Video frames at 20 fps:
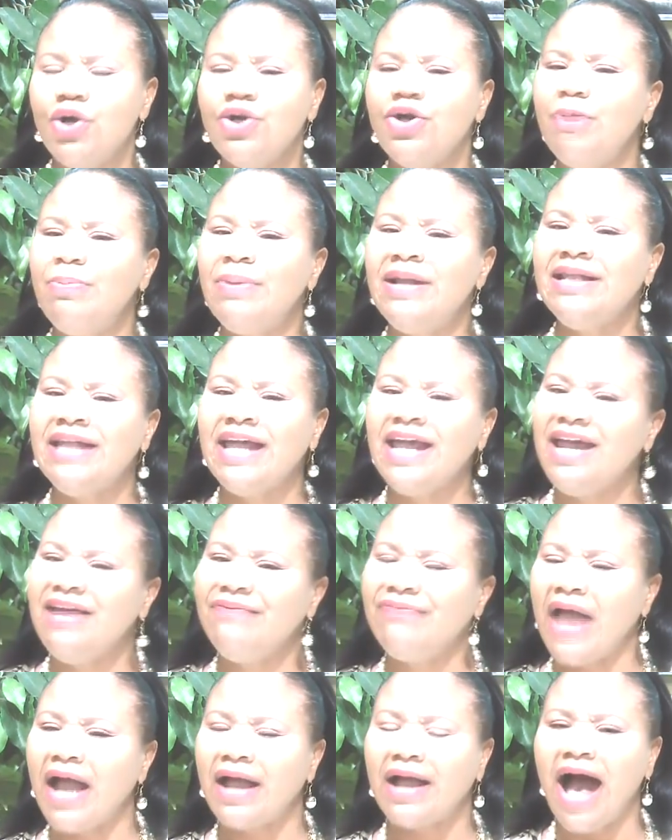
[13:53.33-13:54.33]
Do you
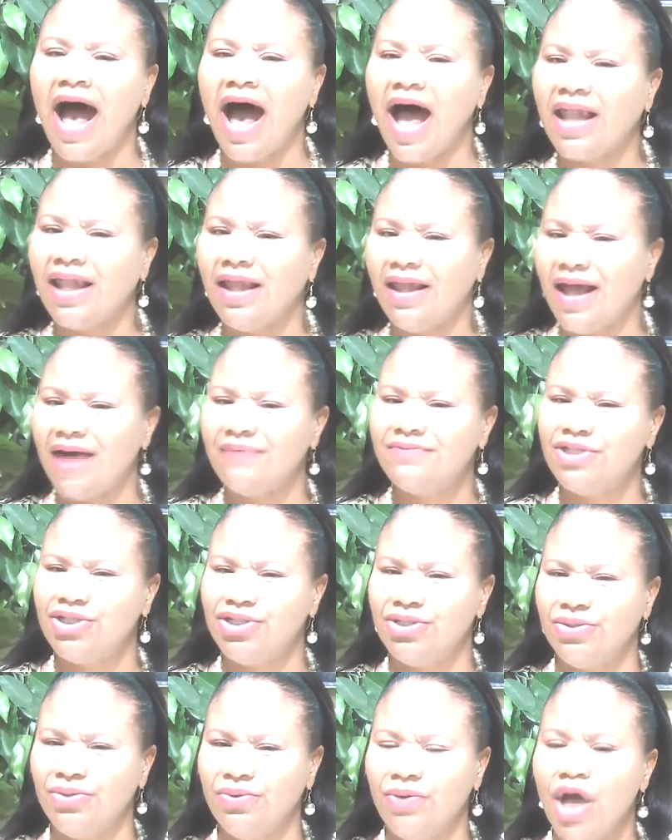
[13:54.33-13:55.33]
believe that God
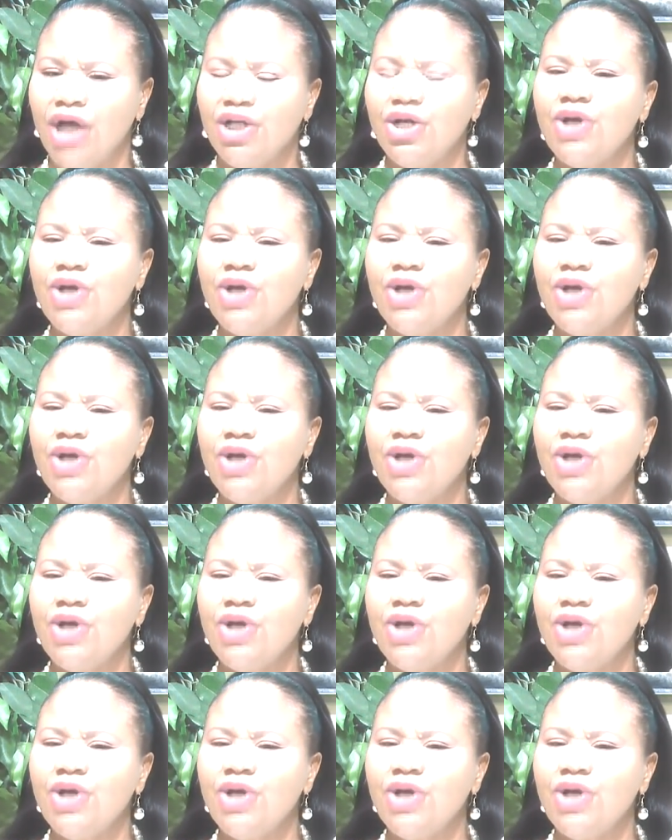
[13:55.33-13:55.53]
loves you?